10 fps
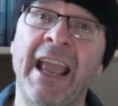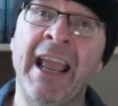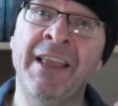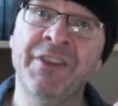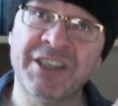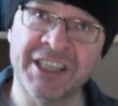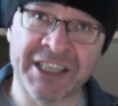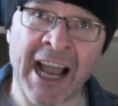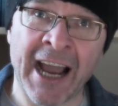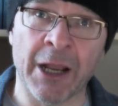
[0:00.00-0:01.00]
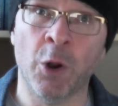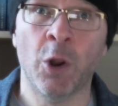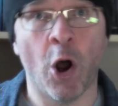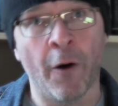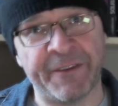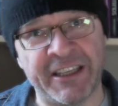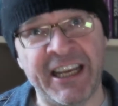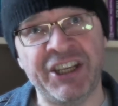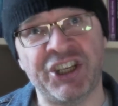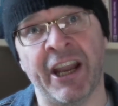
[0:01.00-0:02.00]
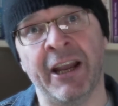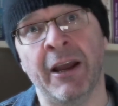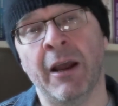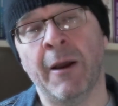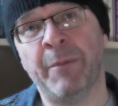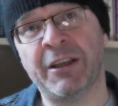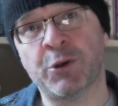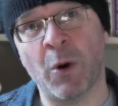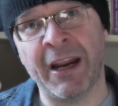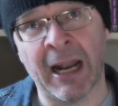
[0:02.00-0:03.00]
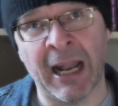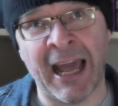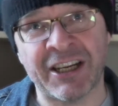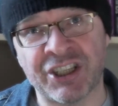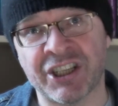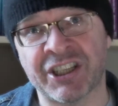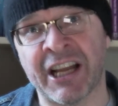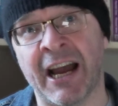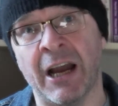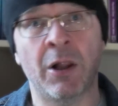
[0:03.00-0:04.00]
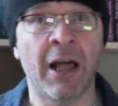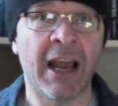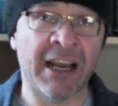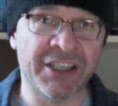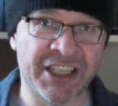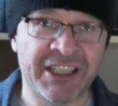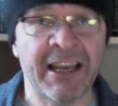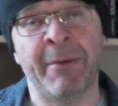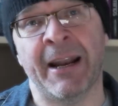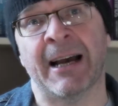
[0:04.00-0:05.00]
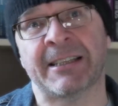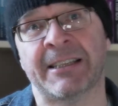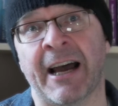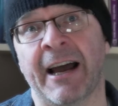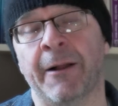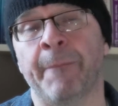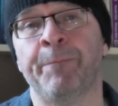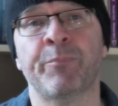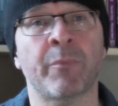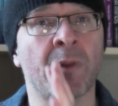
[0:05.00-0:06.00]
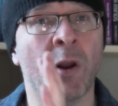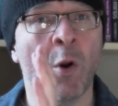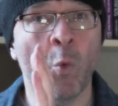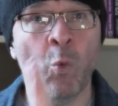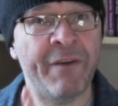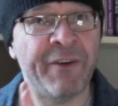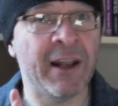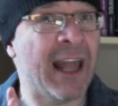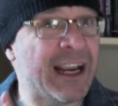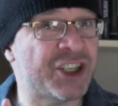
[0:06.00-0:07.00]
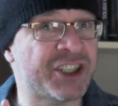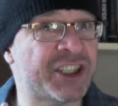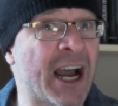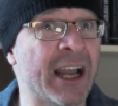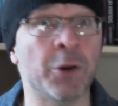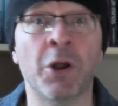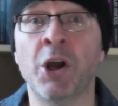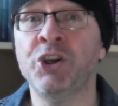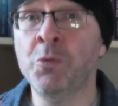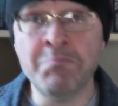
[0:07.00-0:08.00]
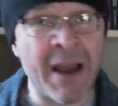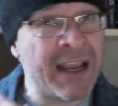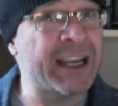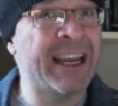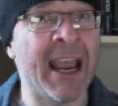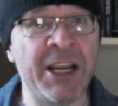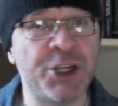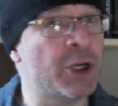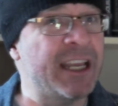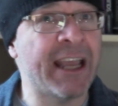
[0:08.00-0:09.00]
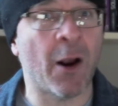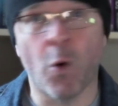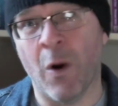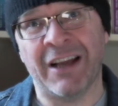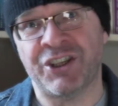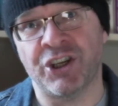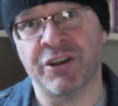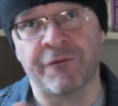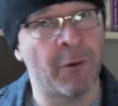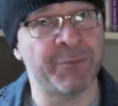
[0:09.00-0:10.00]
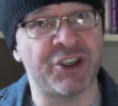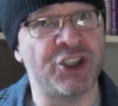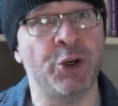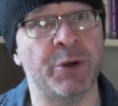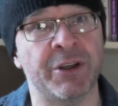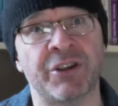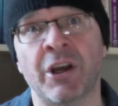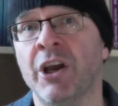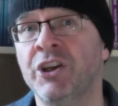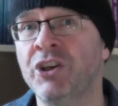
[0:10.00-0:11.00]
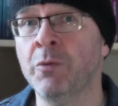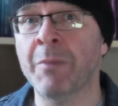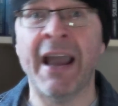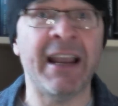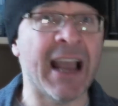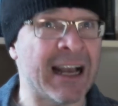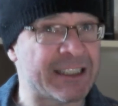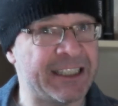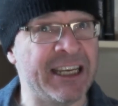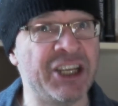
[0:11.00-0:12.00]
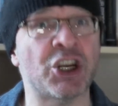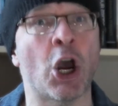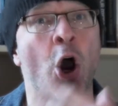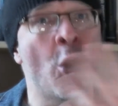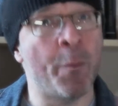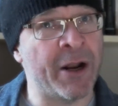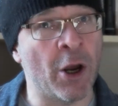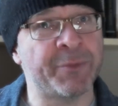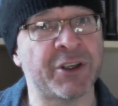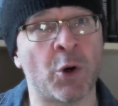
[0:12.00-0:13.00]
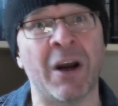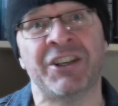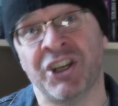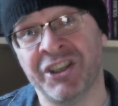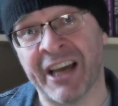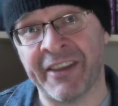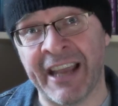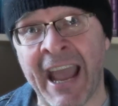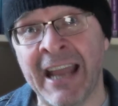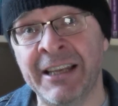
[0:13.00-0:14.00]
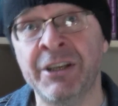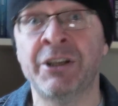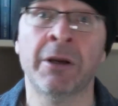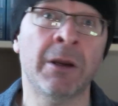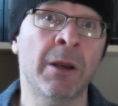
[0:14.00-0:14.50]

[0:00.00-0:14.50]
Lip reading: in the style of teaching between lecture style and seminar style. with a lecture style, you may occasionally get questions from students. You may, as a teacher, open it up to questions at the end,